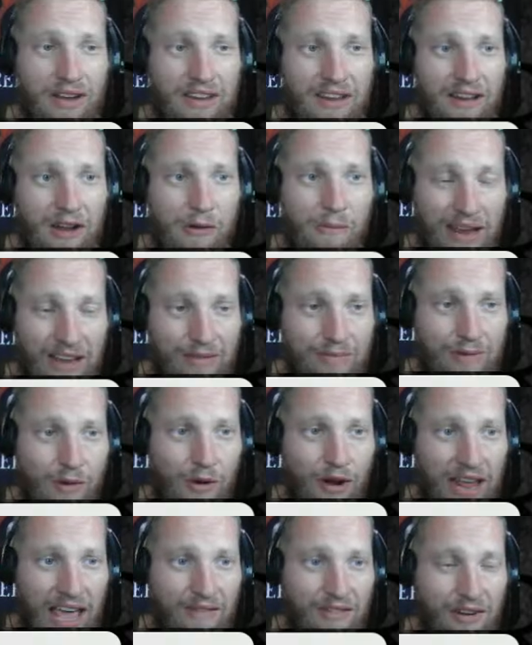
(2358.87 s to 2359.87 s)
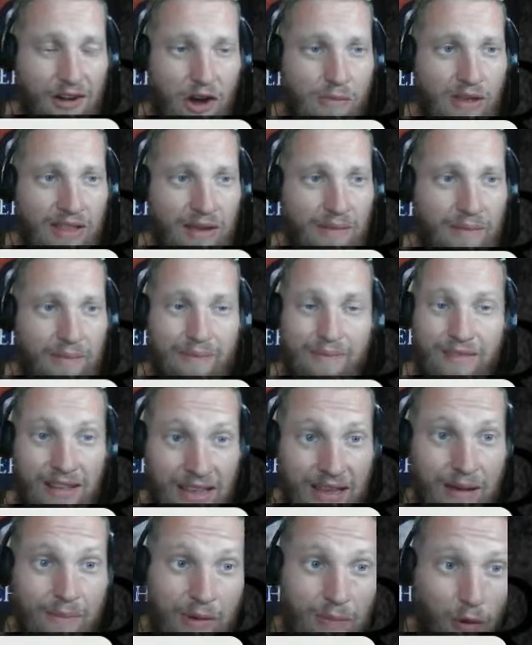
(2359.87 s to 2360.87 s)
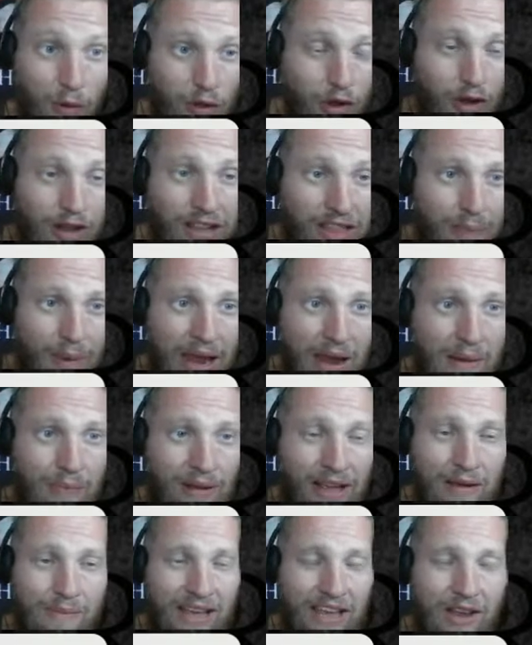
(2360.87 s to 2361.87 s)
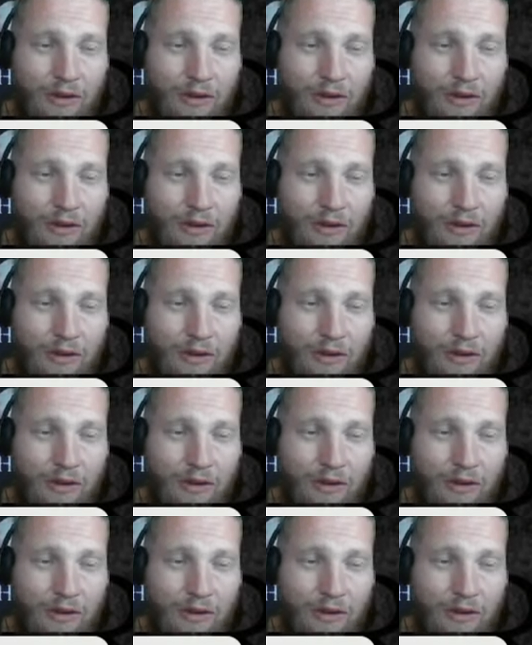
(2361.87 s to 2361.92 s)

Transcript: You know, makes me want to have an army that people look at the Baneblade like,